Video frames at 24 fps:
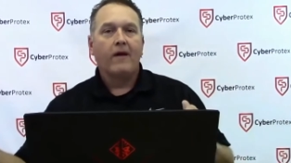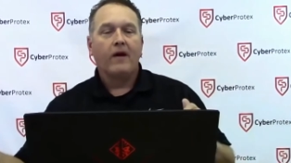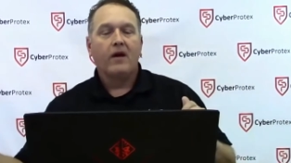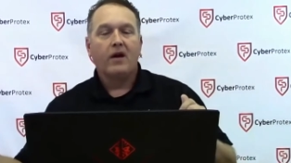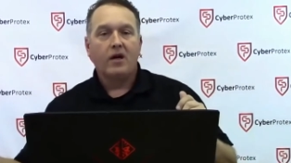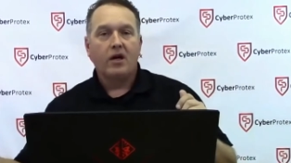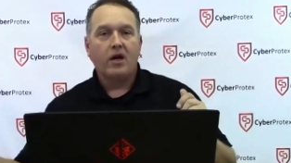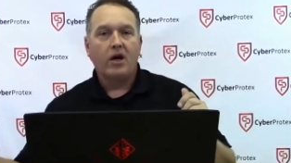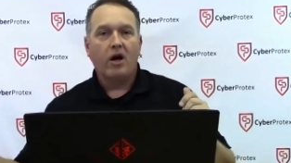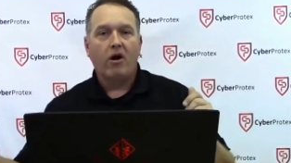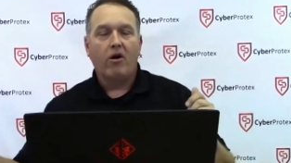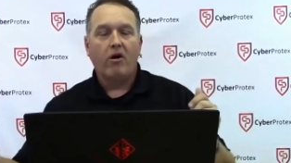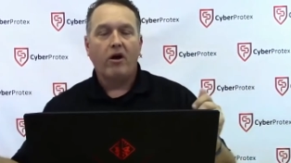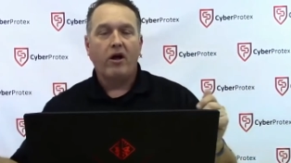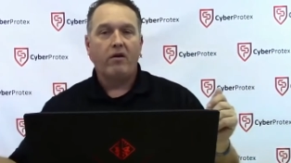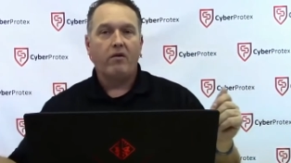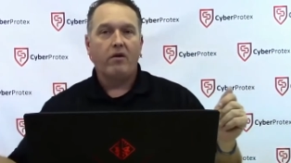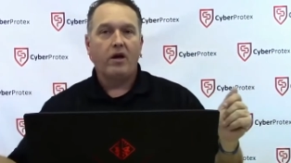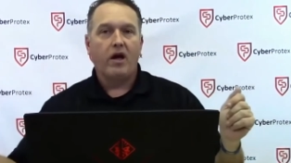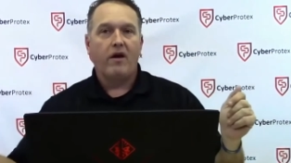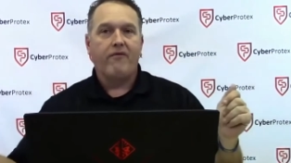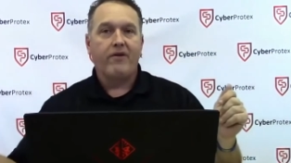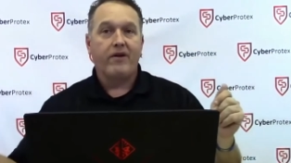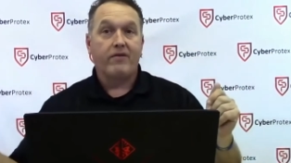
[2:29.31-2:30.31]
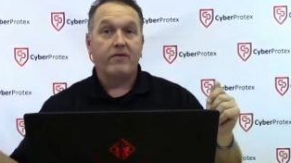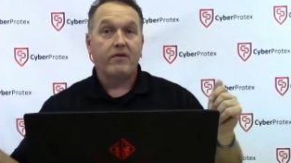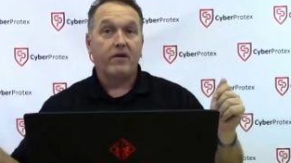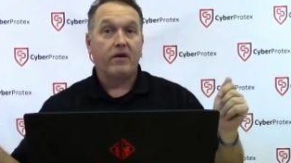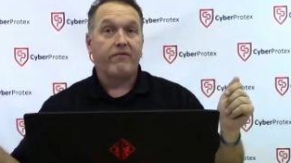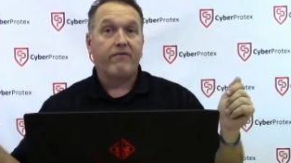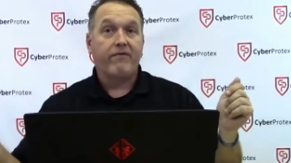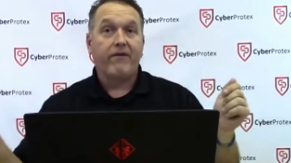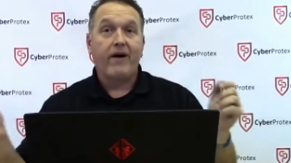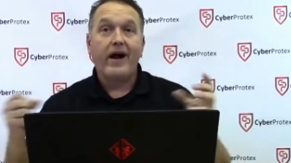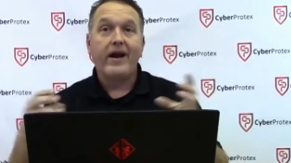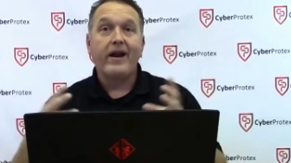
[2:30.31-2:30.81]
you know if it's a
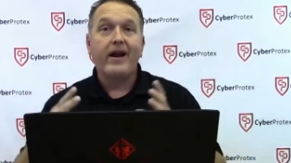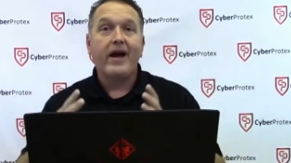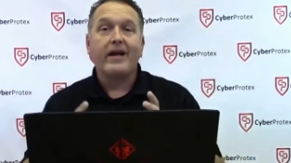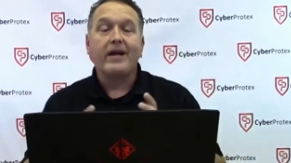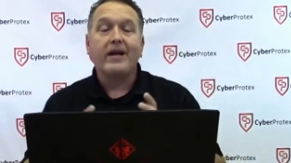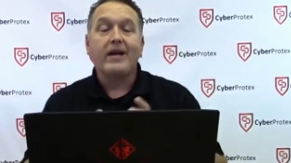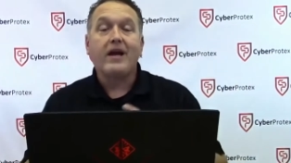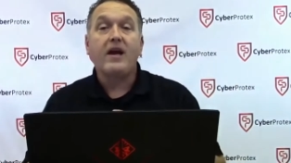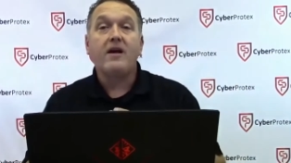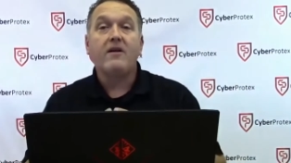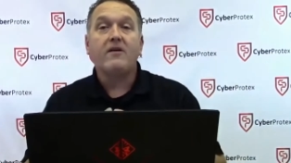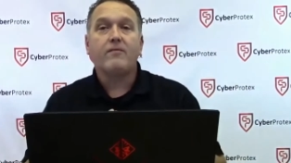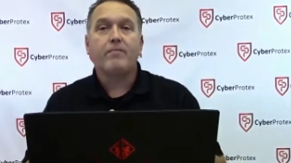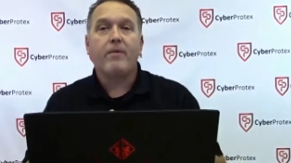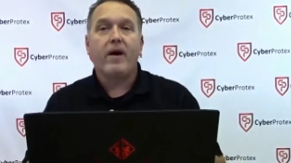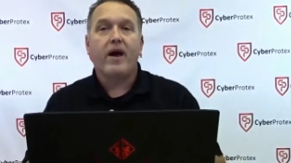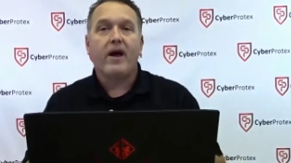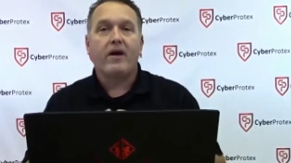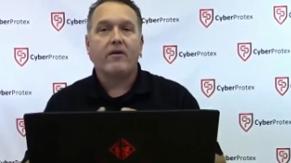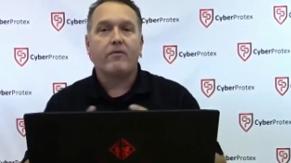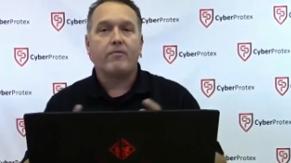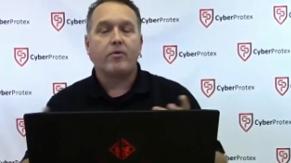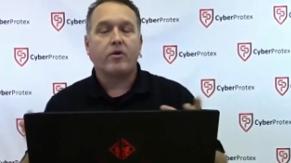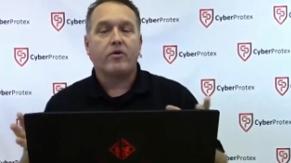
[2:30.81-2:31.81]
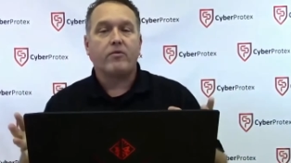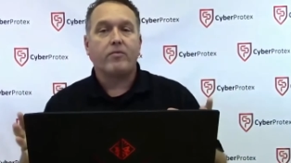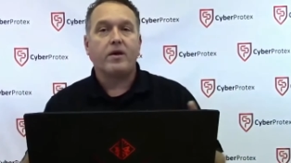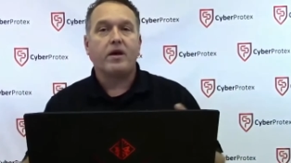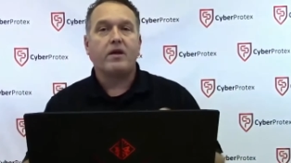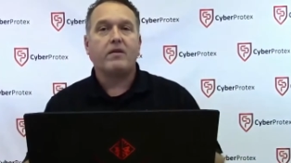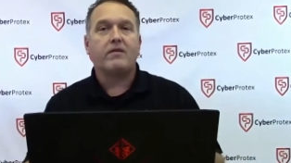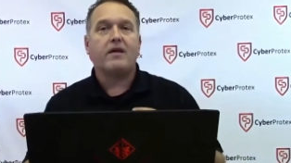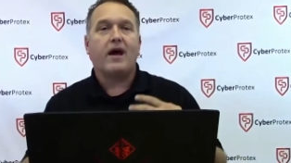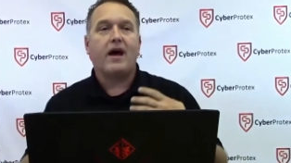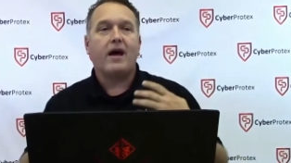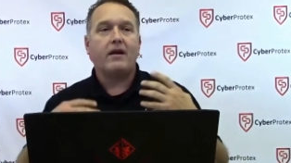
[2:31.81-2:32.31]
finite key space, which means
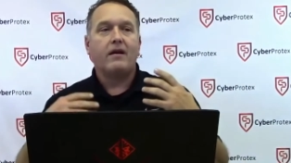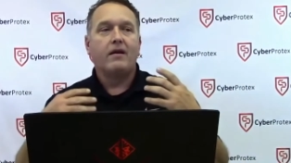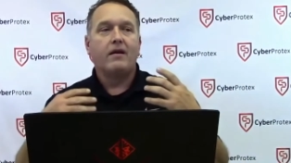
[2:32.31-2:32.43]
that